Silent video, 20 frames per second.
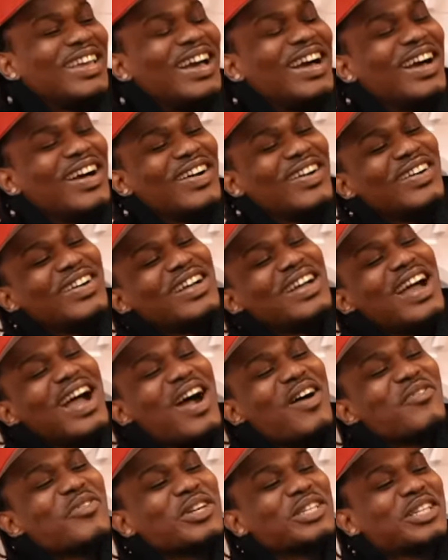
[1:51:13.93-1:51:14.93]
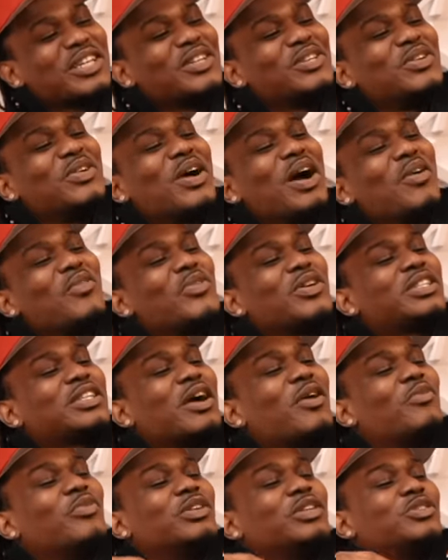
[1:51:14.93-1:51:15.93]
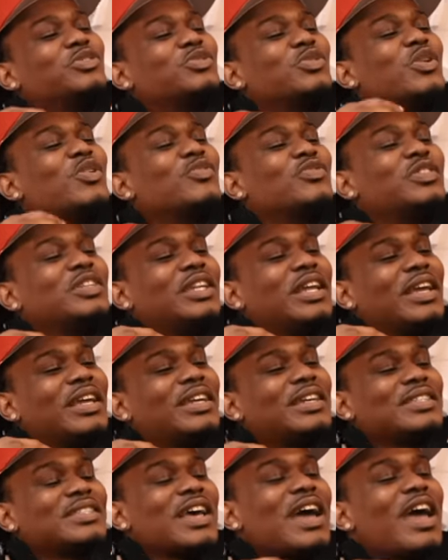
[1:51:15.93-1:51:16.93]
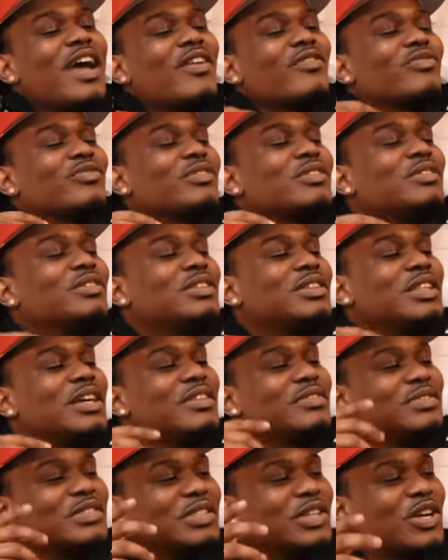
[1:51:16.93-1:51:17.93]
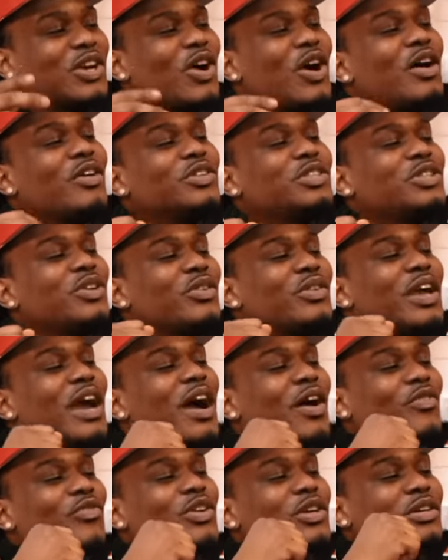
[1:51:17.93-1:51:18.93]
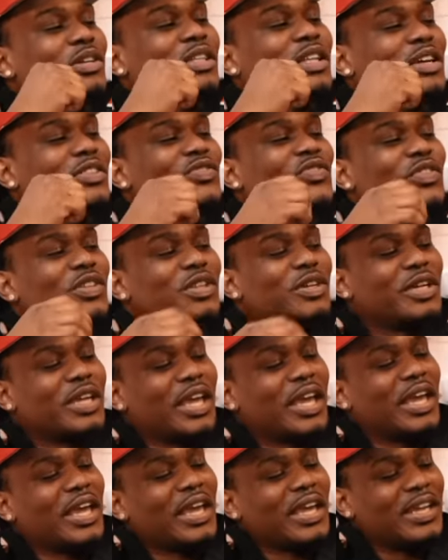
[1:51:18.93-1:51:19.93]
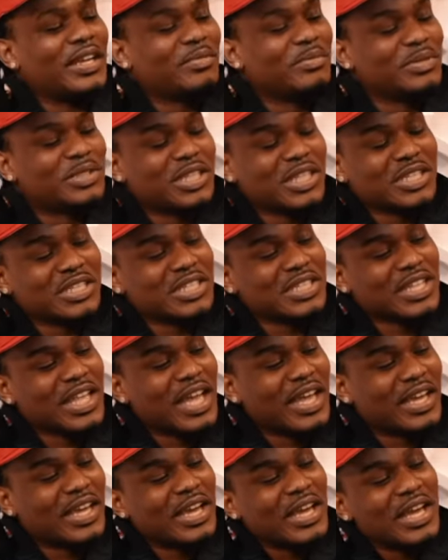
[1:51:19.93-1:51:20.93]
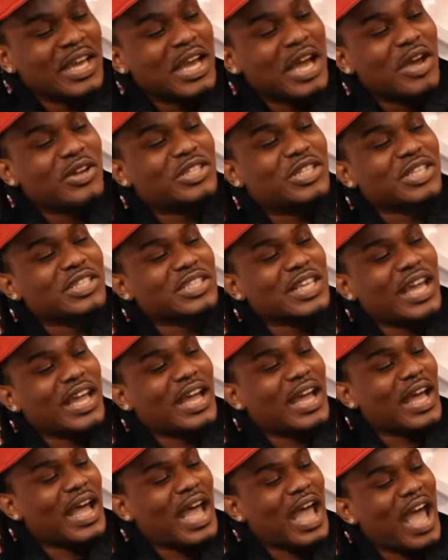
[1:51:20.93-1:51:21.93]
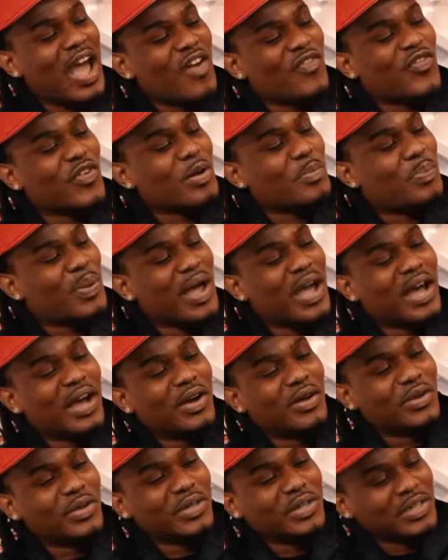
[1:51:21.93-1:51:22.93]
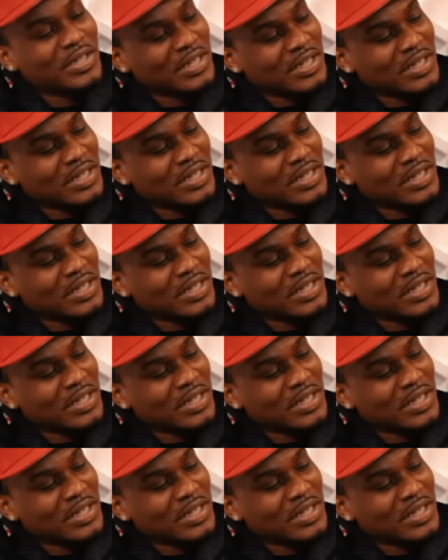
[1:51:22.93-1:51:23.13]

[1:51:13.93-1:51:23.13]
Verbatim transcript: Yo, I wish yo, I wish I would have drove today because I have real gloves yo. in the car. I'll show you how real gloves feel on your hand. Them shits is like that's just like a half a pound.